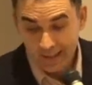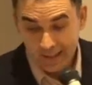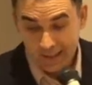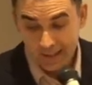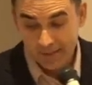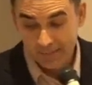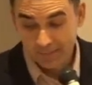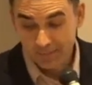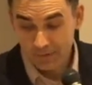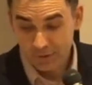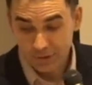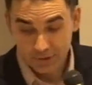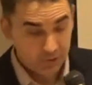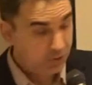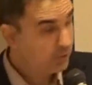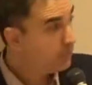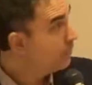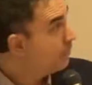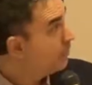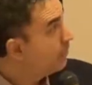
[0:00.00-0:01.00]
uh, just
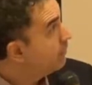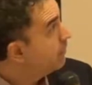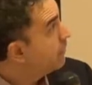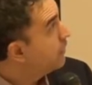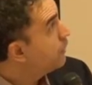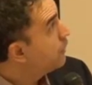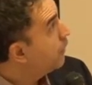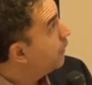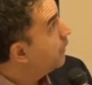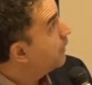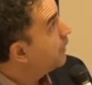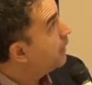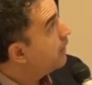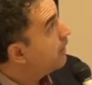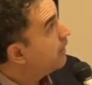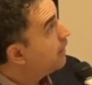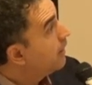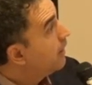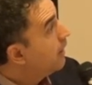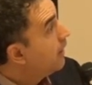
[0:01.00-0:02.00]
to show you
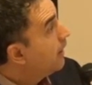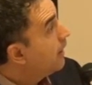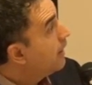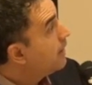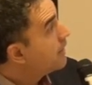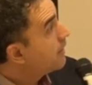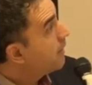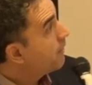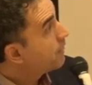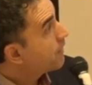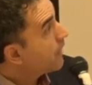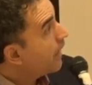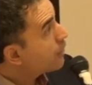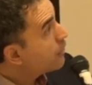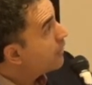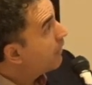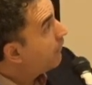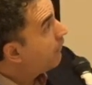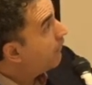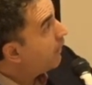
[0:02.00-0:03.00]
here, it's um,
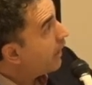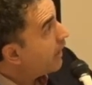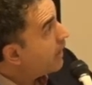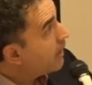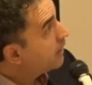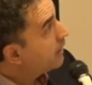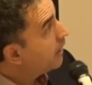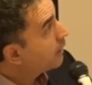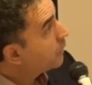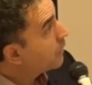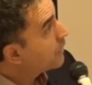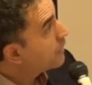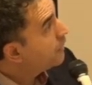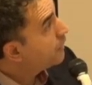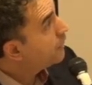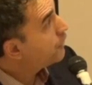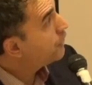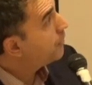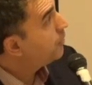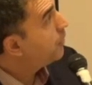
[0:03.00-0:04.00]
actually a flyer that was
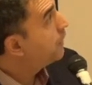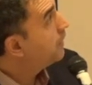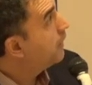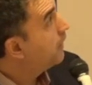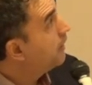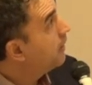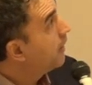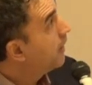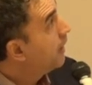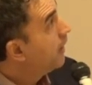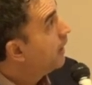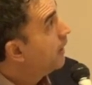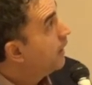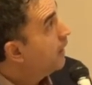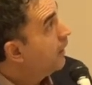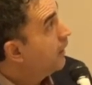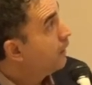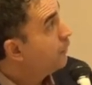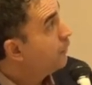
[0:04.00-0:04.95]
distributed uh,